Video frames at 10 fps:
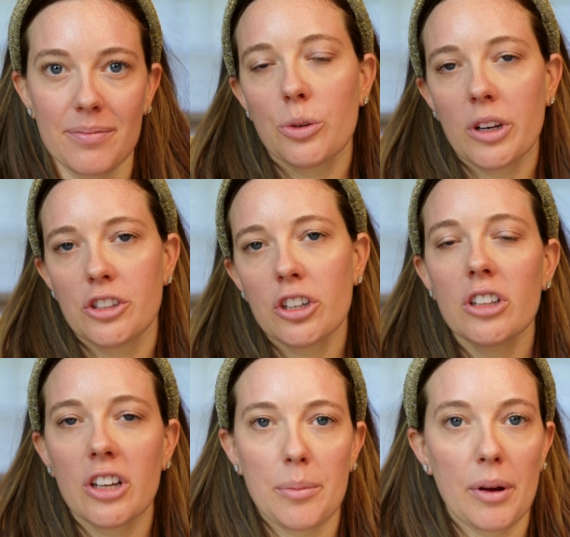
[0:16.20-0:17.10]
So when I took
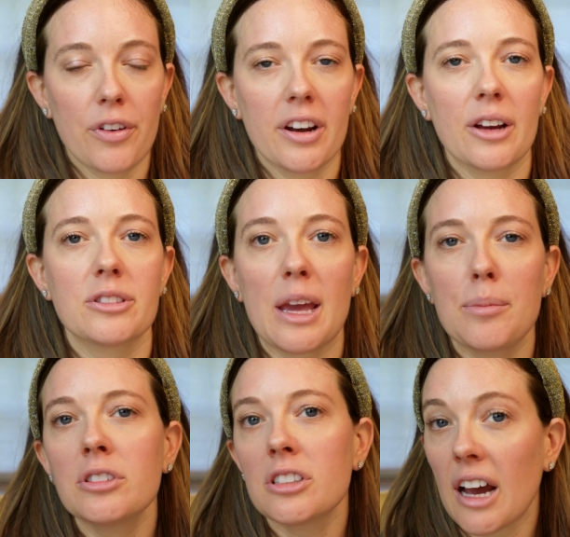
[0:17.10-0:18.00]
a look at my friend, I was
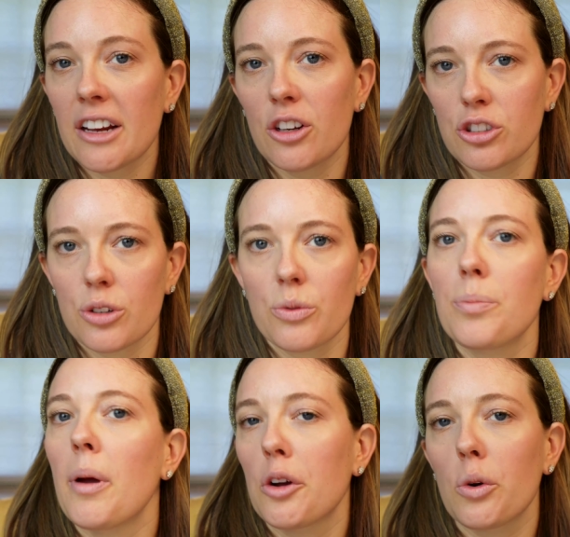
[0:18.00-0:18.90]
able to diagnose her
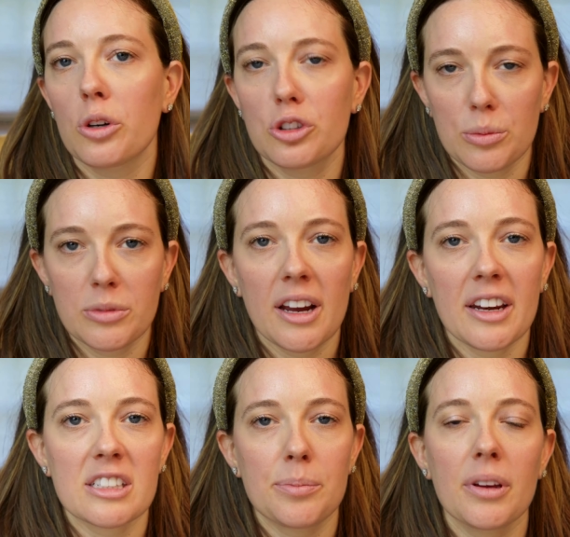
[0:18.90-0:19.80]
with perioral
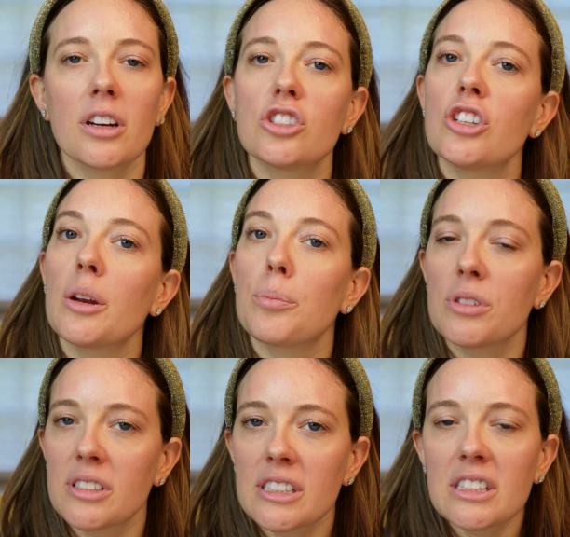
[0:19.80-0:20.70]
dermatitis because she had a
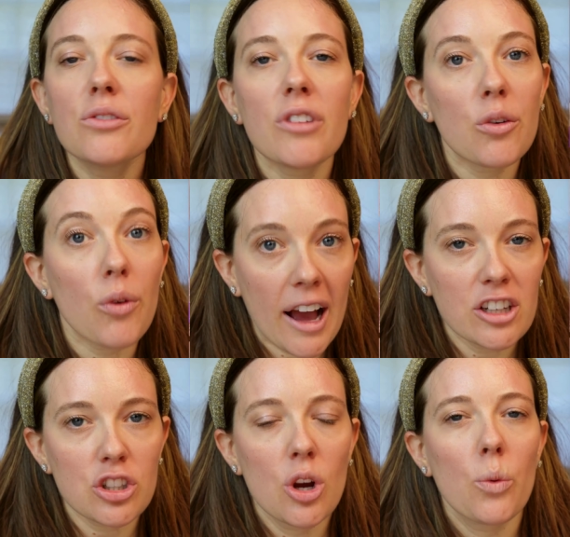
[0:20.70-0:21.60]
persistent red
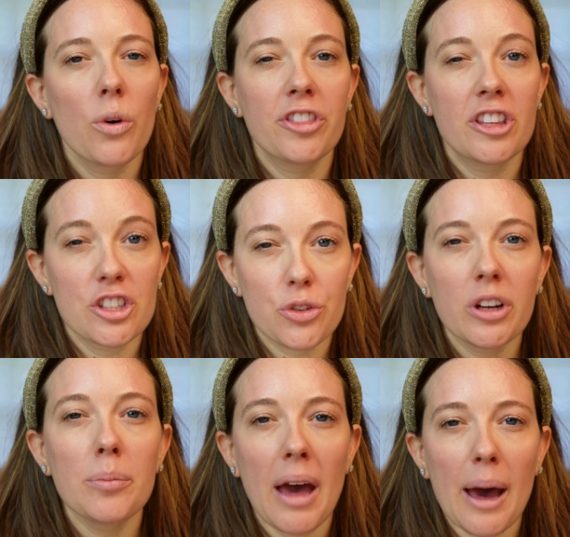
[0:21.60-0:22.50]
rash with
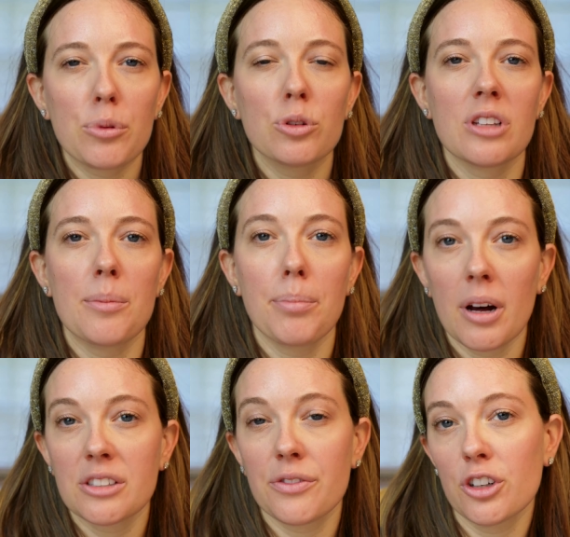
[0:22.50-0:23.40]
discrete papules and
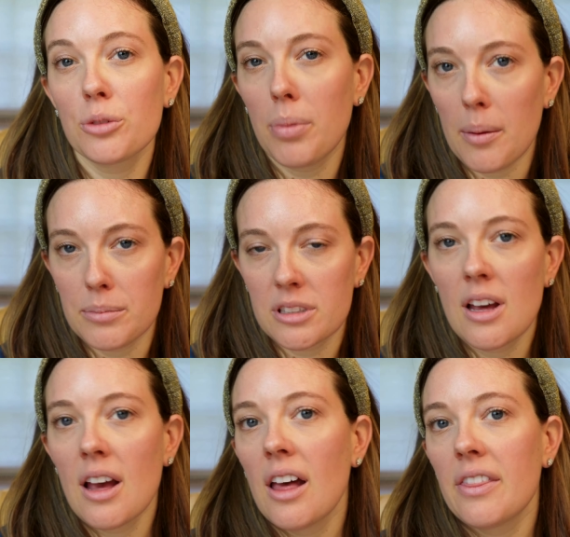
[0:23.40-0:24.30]
pus-filled
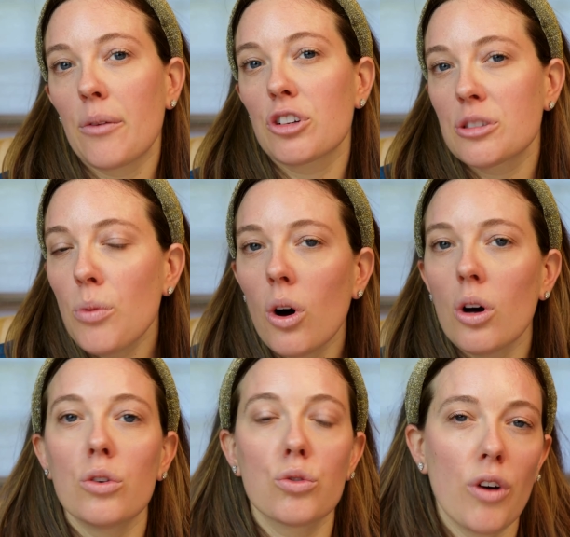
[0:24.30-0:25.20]
bumps that were
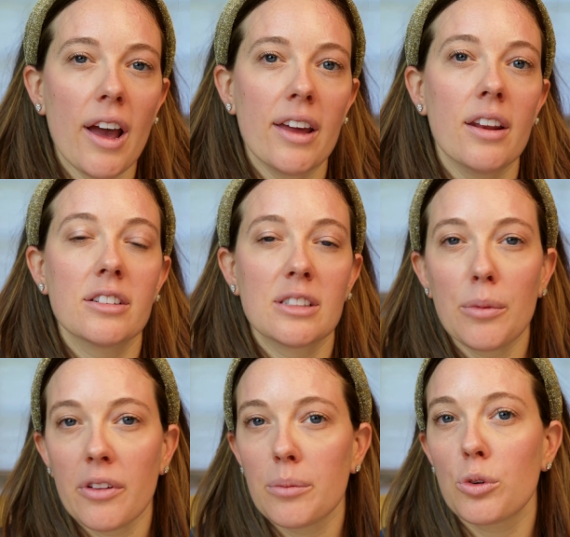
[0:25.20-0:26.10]
small, red,
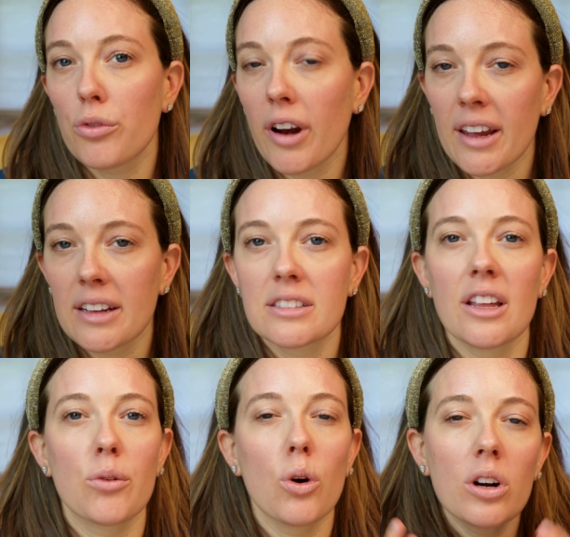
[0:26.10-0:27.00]
some of them were raised,
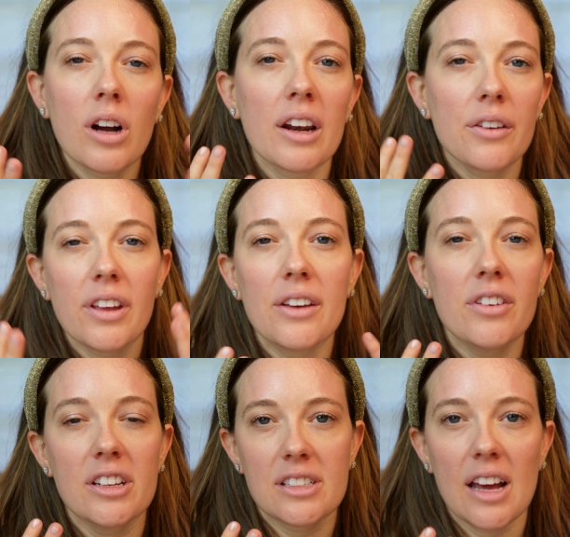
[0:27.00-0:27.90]
they were all kind of
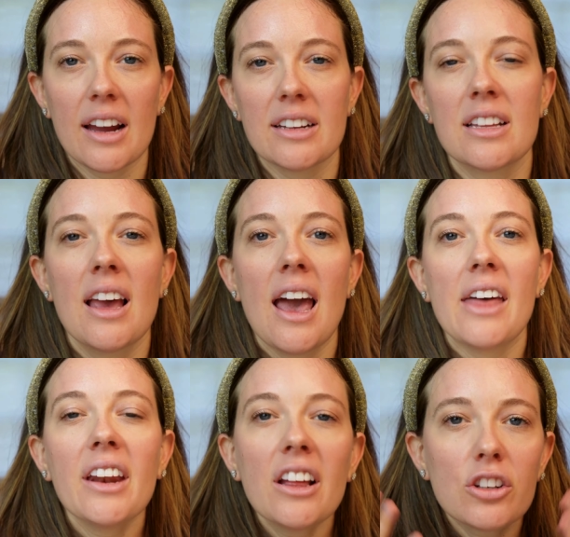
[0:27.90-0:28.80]
even in size,
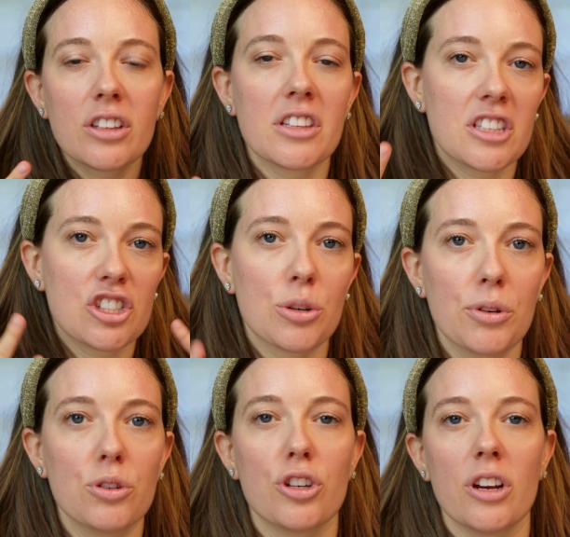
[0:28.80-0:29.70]
and then I looked at the
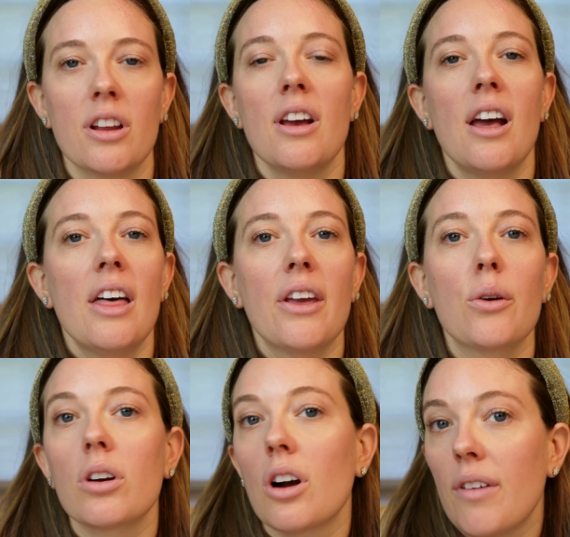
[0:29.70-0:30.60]
distribution. They
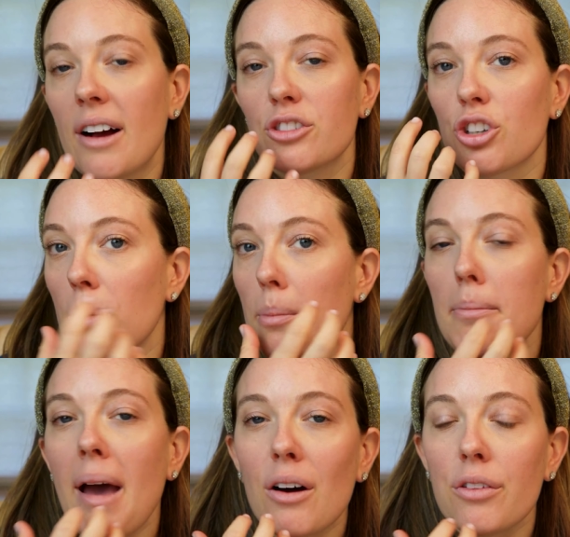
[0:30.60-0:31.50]
were around her
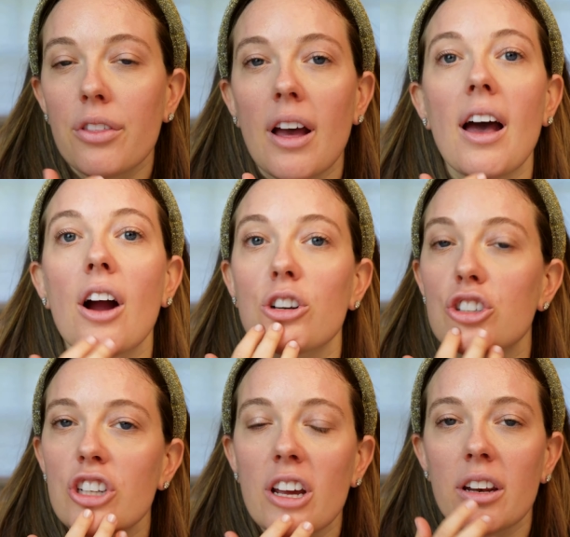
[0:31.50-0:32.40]
mouth, her
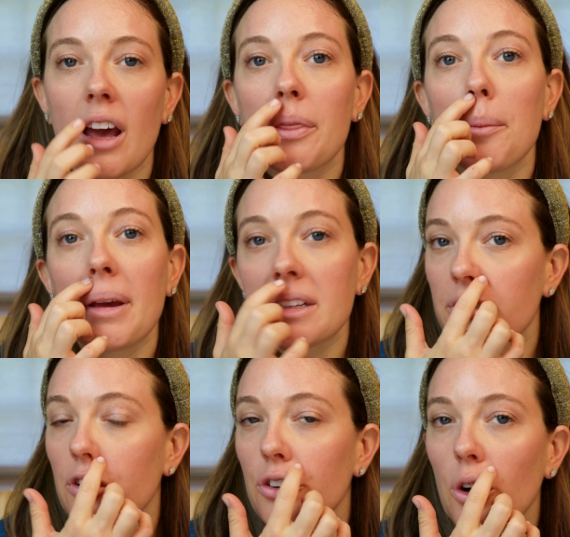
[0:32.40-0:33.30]
chin, at the base
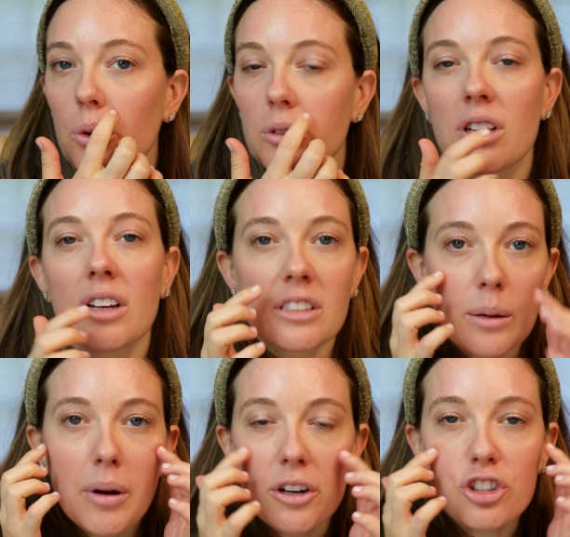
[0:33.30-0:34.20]
of her nose,
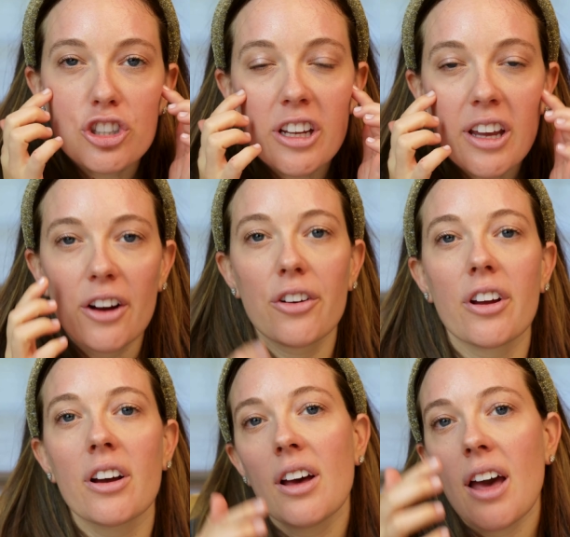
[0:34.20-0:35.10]
some on her cheek
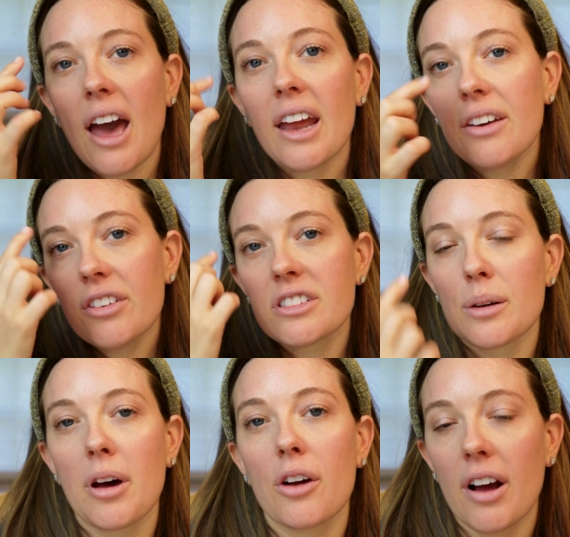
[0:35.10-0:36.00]
area, and even
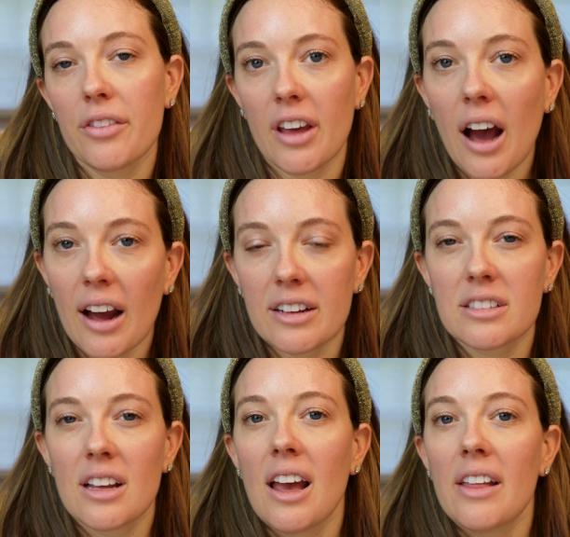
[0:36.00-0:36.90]
some around the eyes.